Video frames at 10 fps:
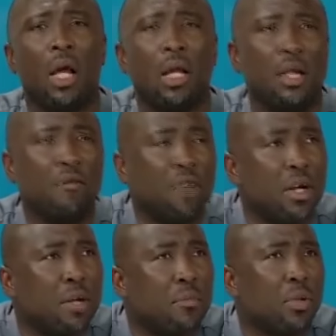And it's
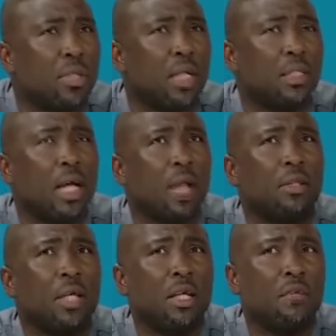very important. I
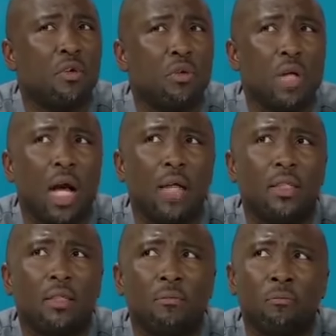think if you look
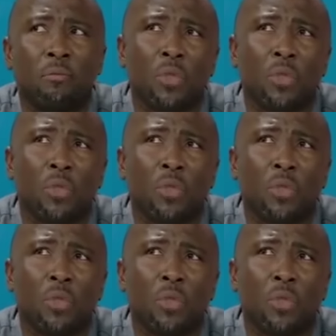at